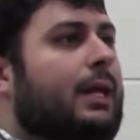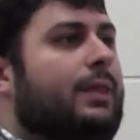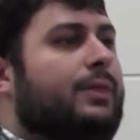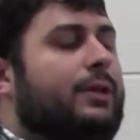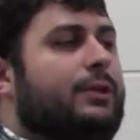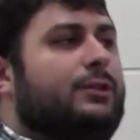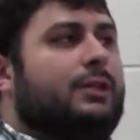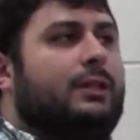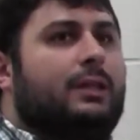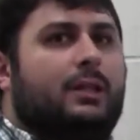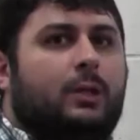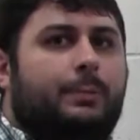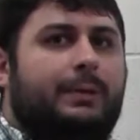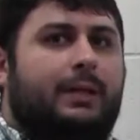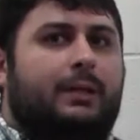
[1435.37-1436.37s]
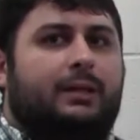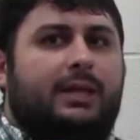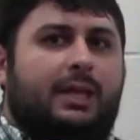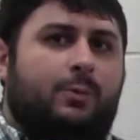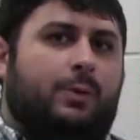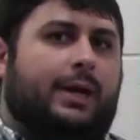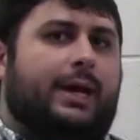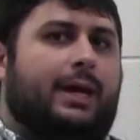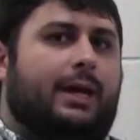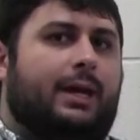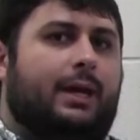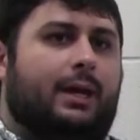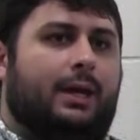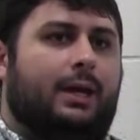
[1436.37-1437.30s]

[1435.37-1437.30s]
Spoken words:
There's a little bit of leeway